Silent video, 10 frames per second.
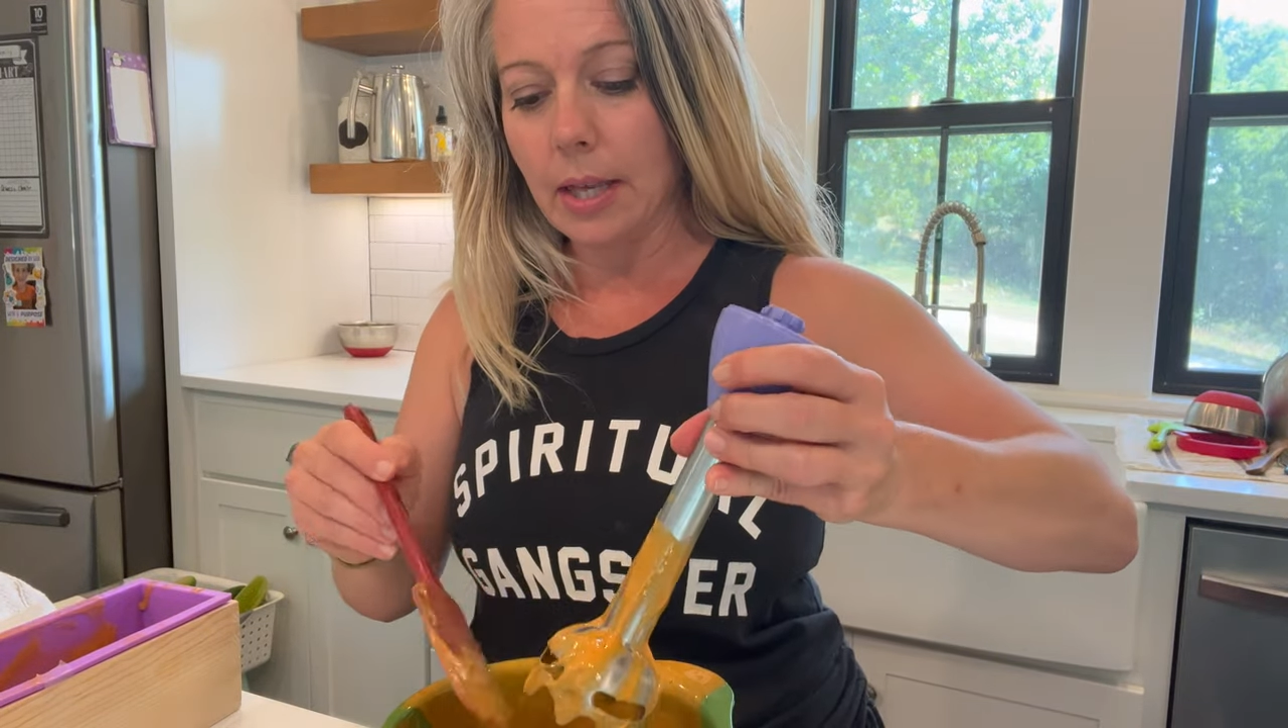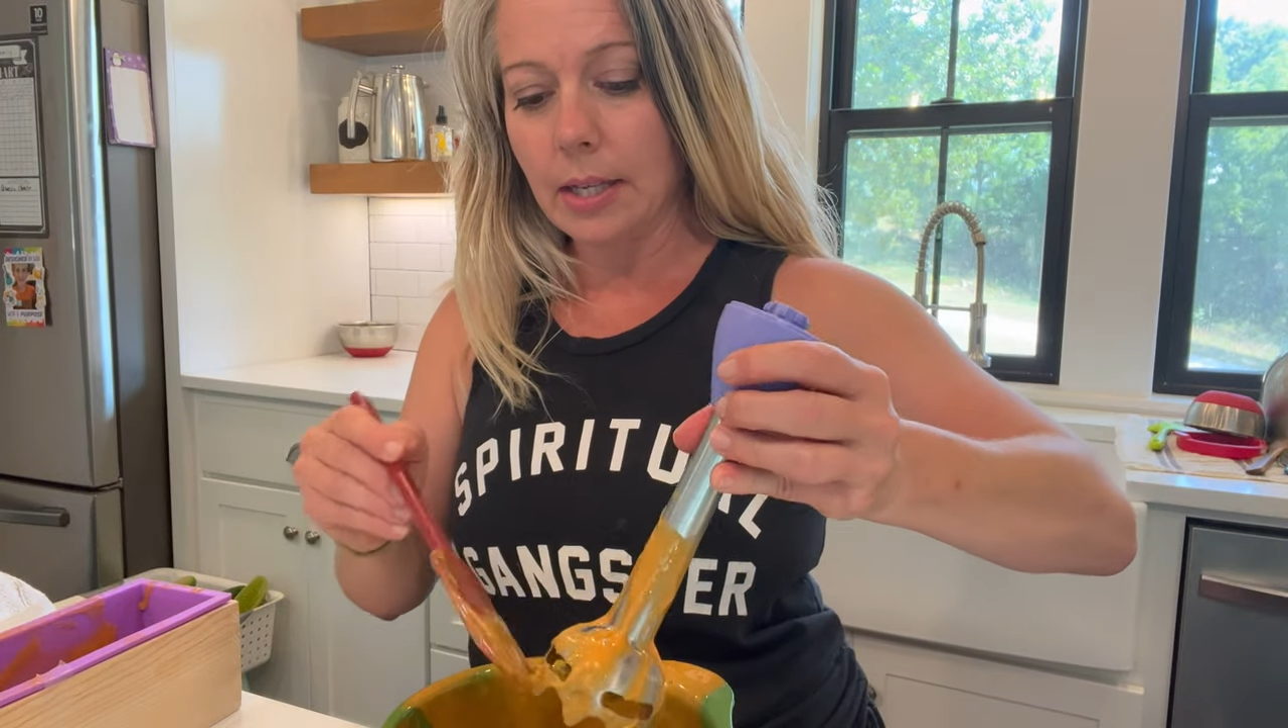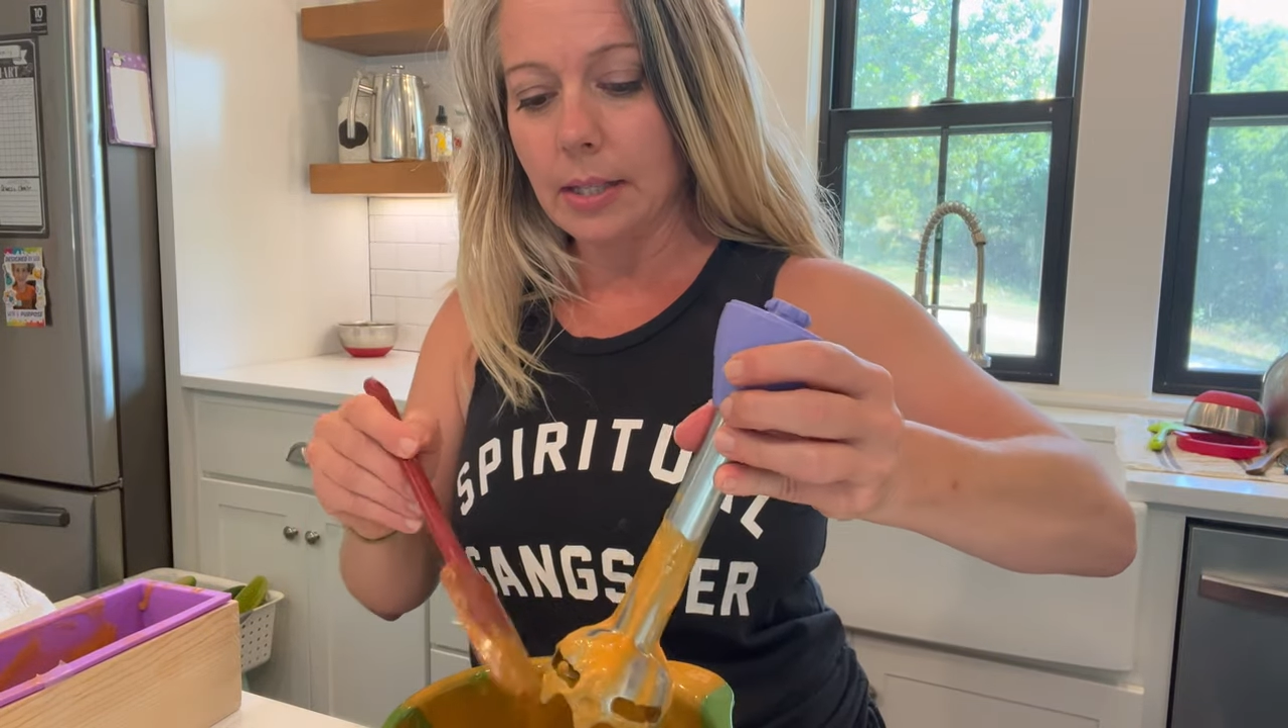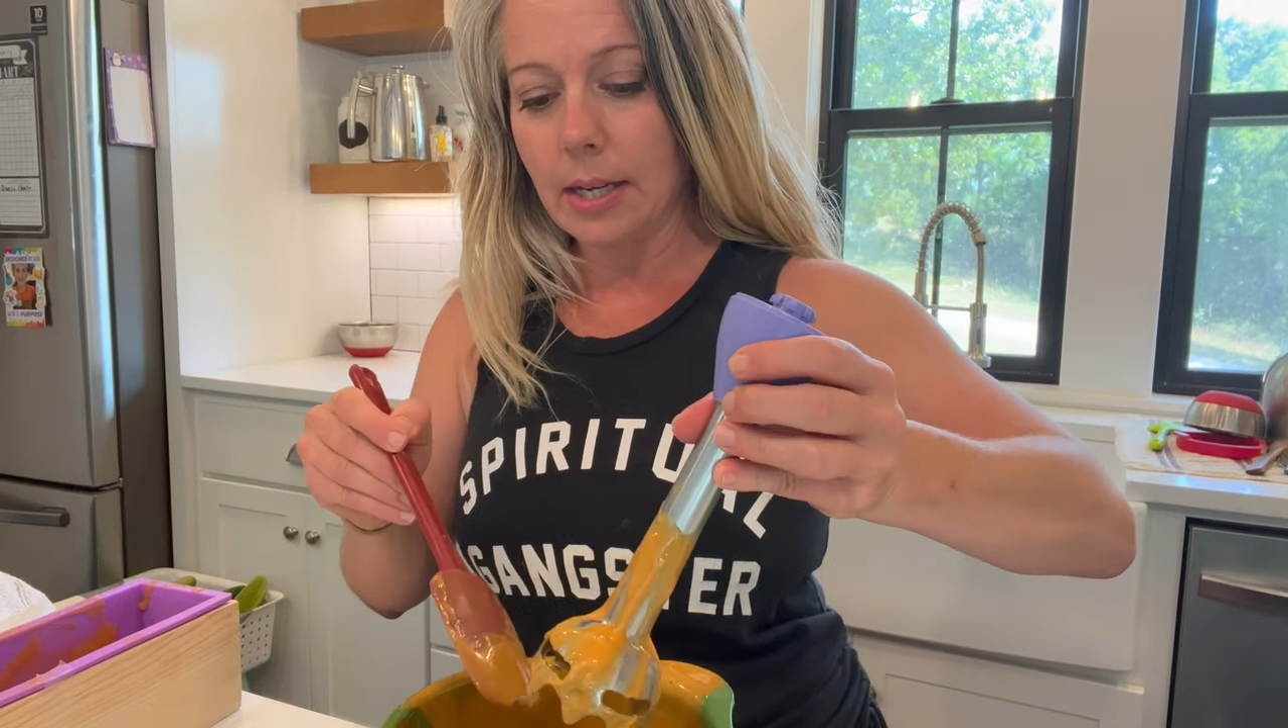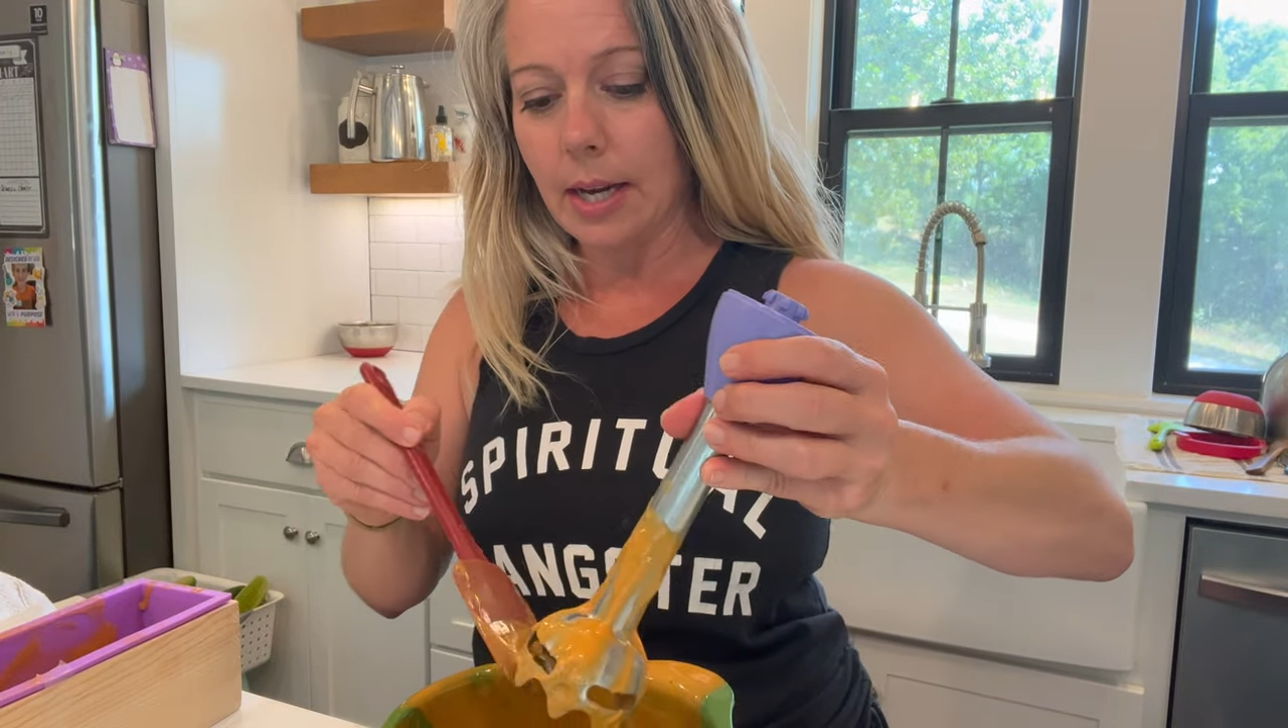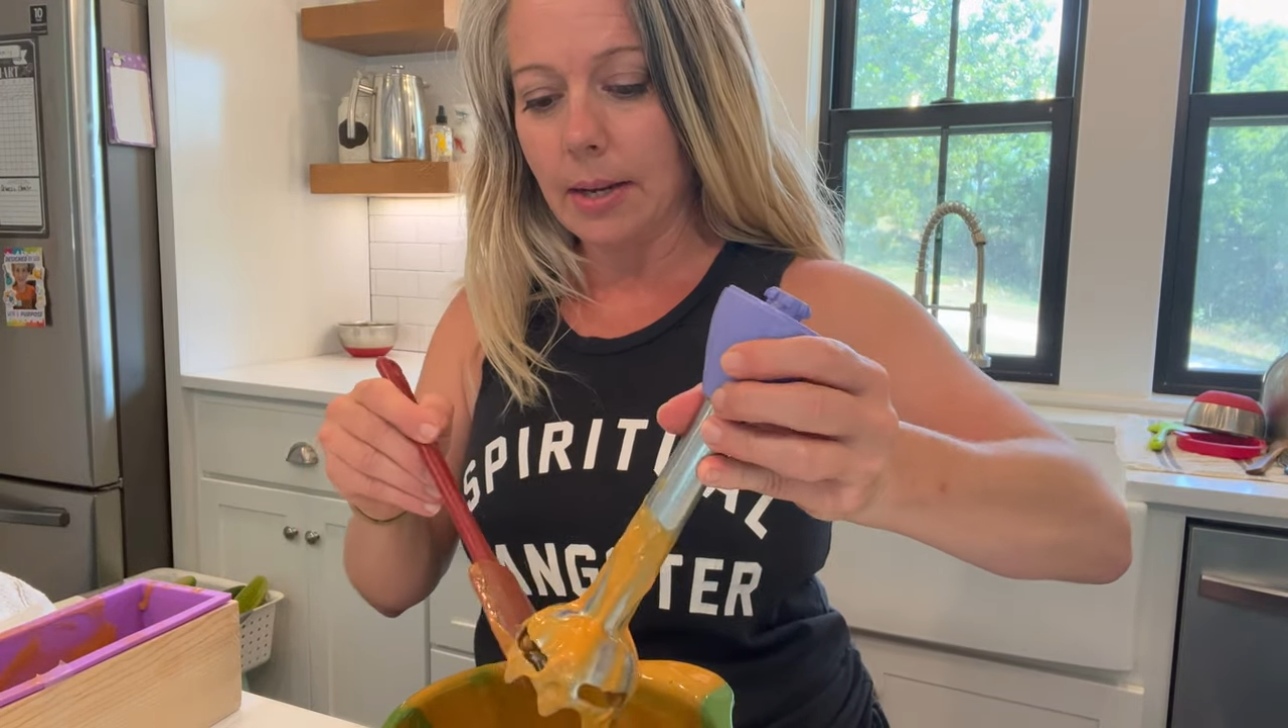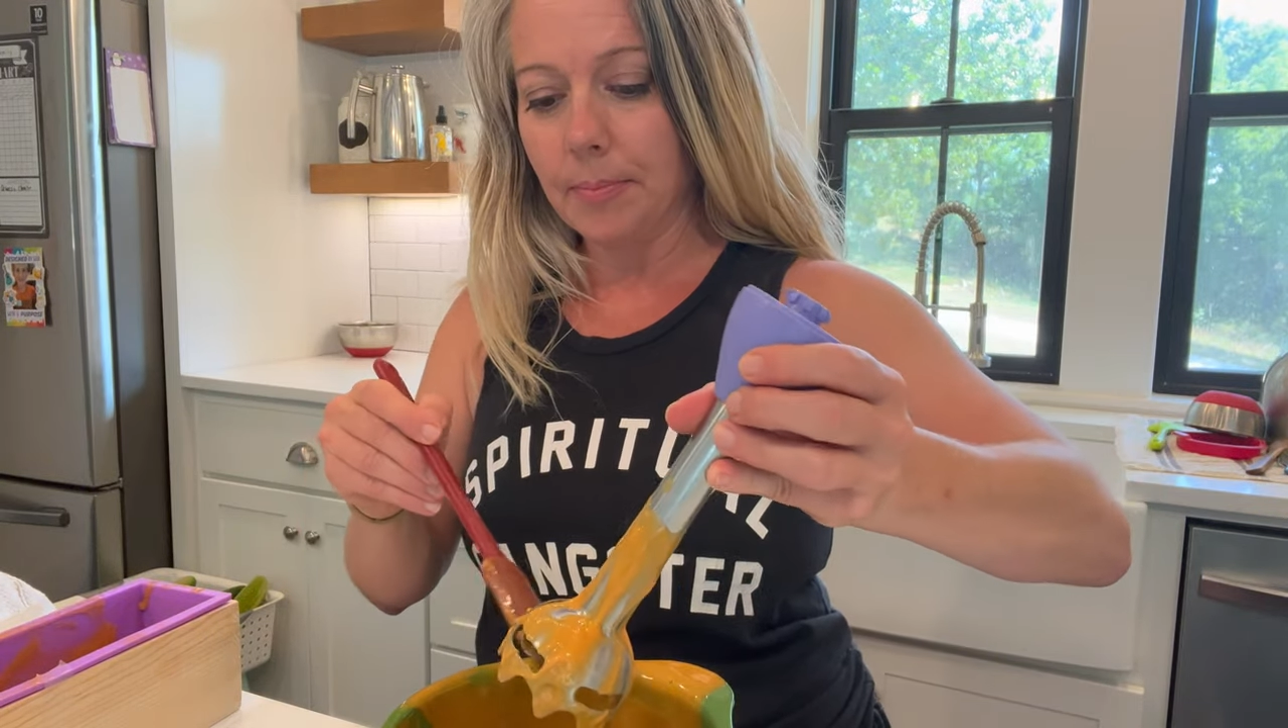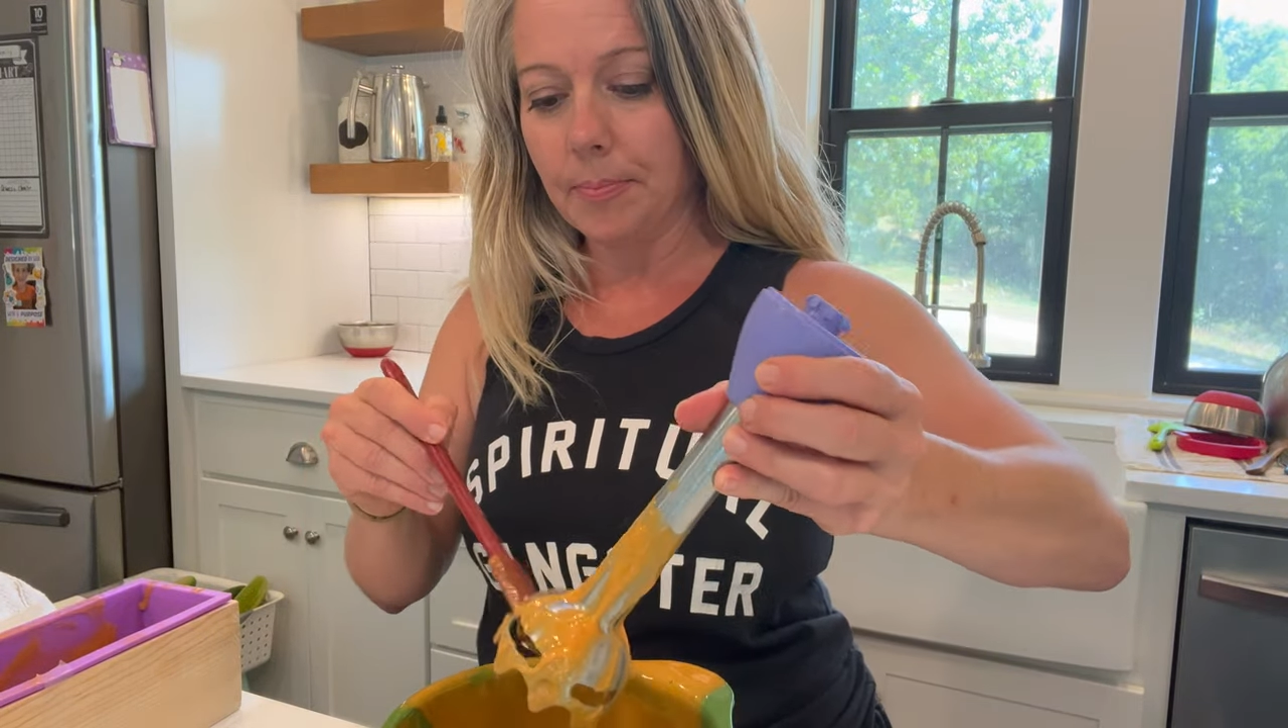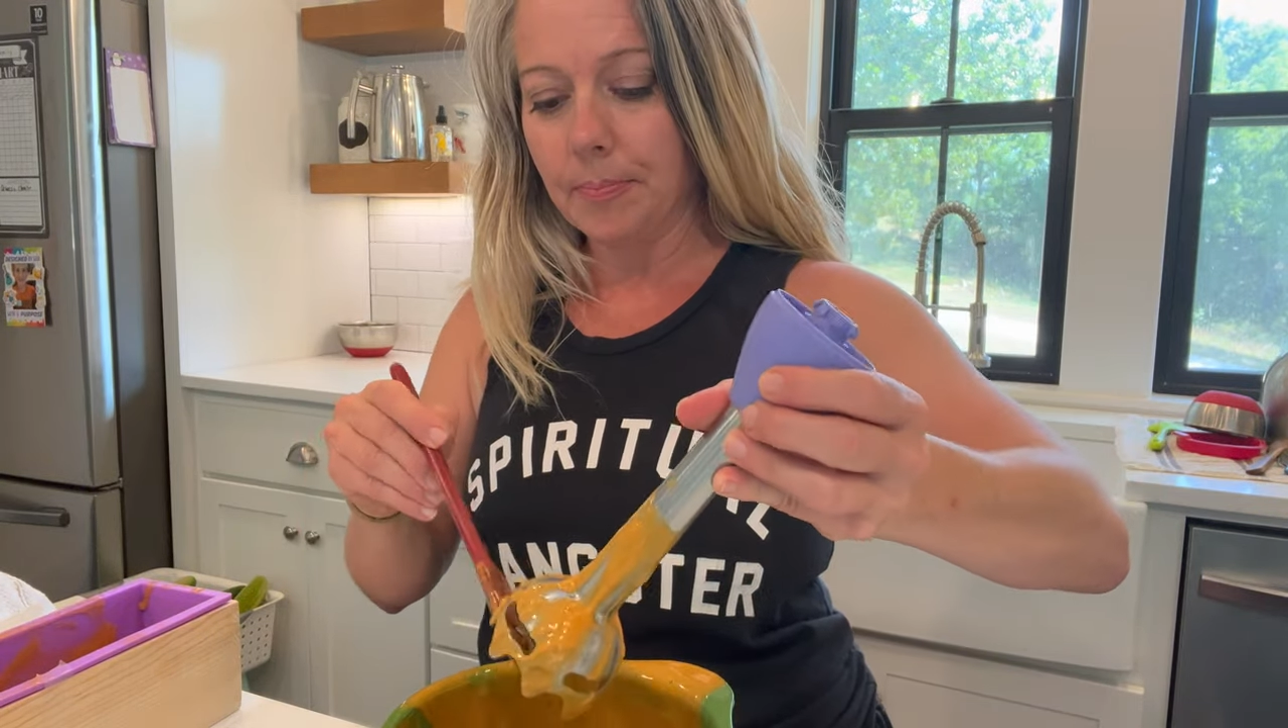last night,